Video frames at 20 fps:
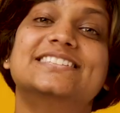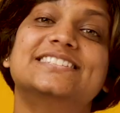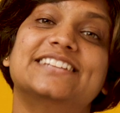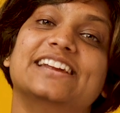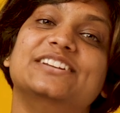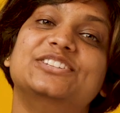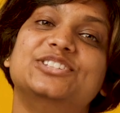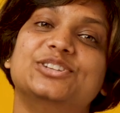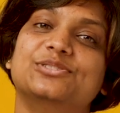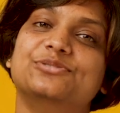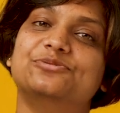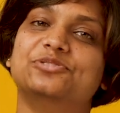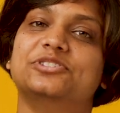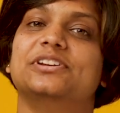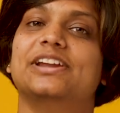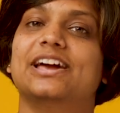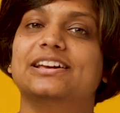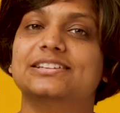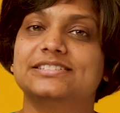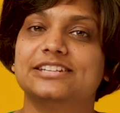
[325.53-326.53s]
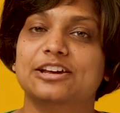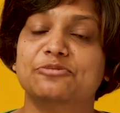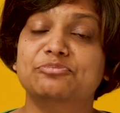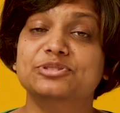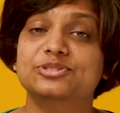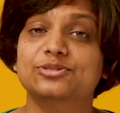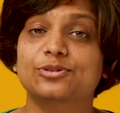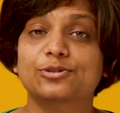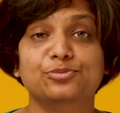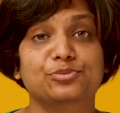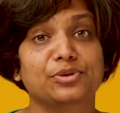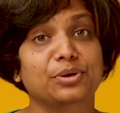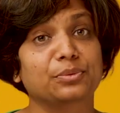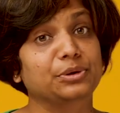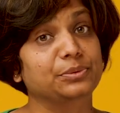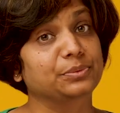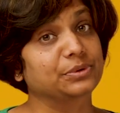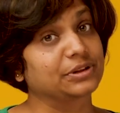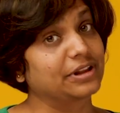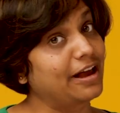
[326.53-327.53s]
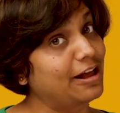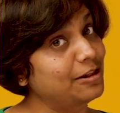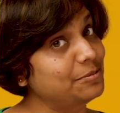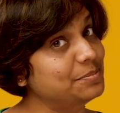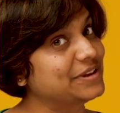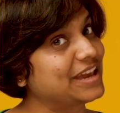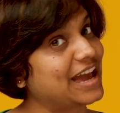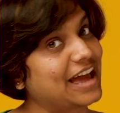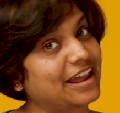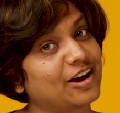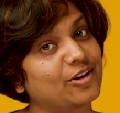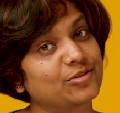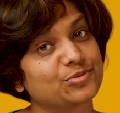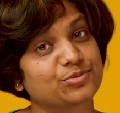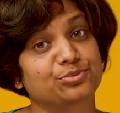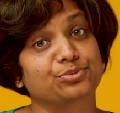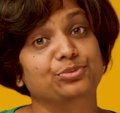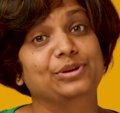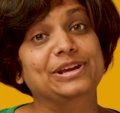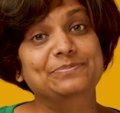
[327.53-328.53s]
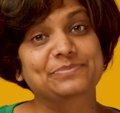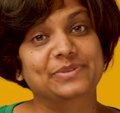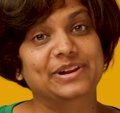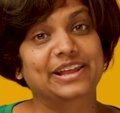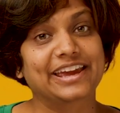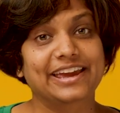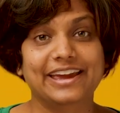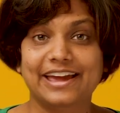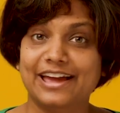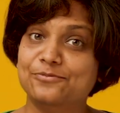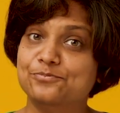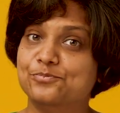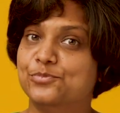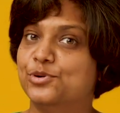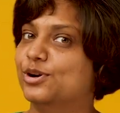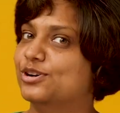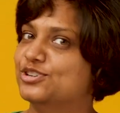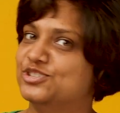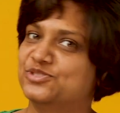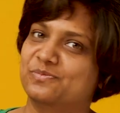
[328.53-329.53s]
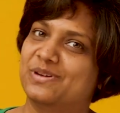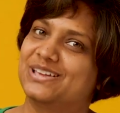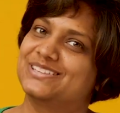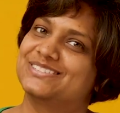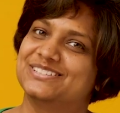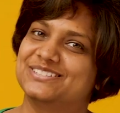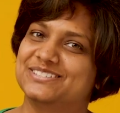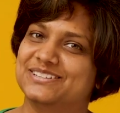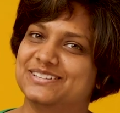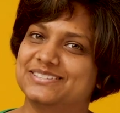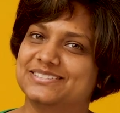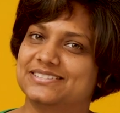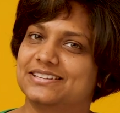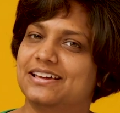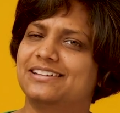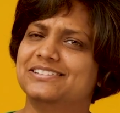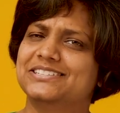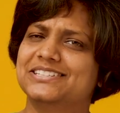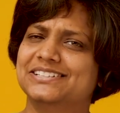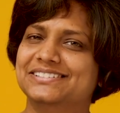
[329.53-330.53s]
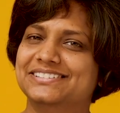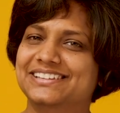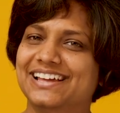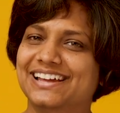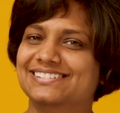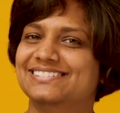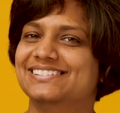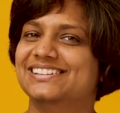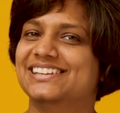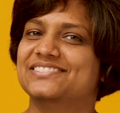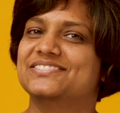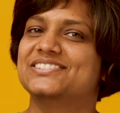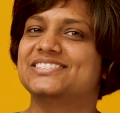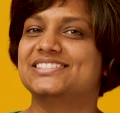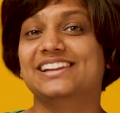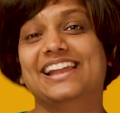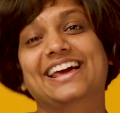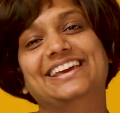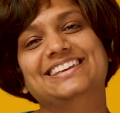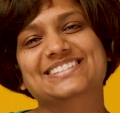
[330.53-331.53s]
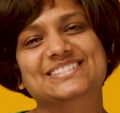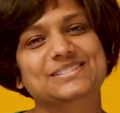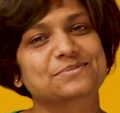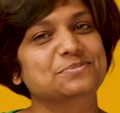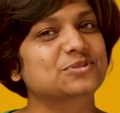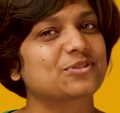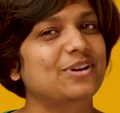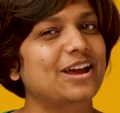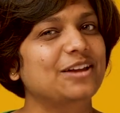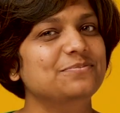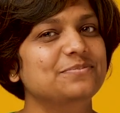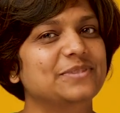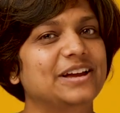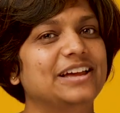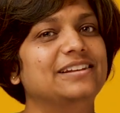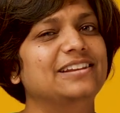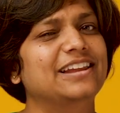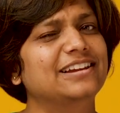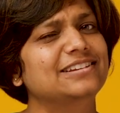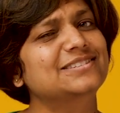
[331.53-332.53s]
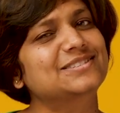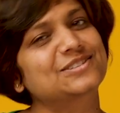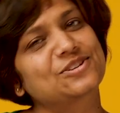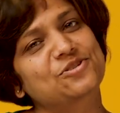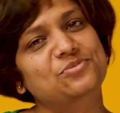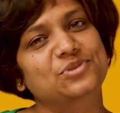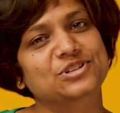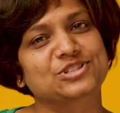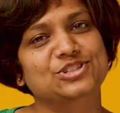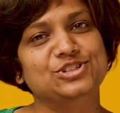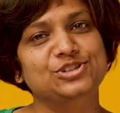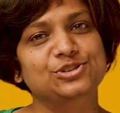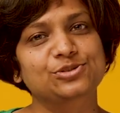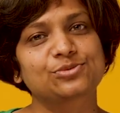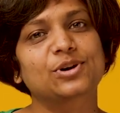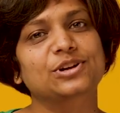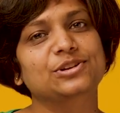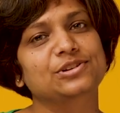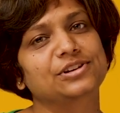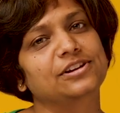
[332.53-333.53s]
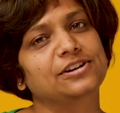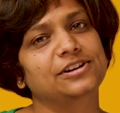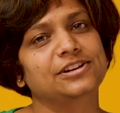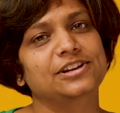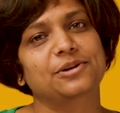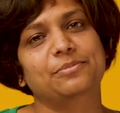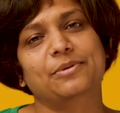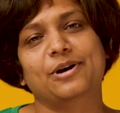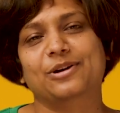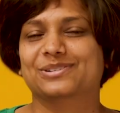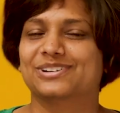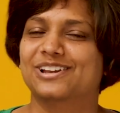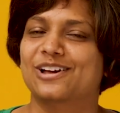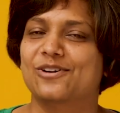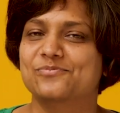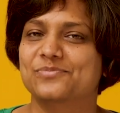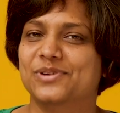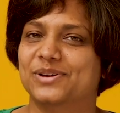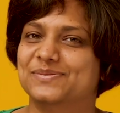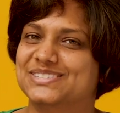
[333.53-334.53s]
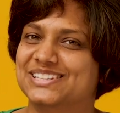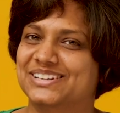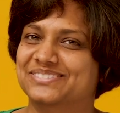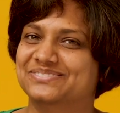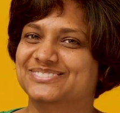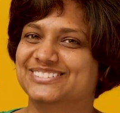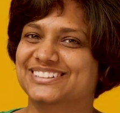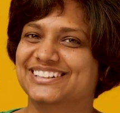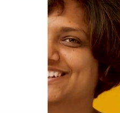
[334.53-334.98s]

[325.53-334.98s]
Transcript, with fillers: Stay tuned for the next episode where we will help CatOut replay and purge messages. Until then, give us a like, subscribe, and let us know what you want to learn about Cloud Pub/Sub.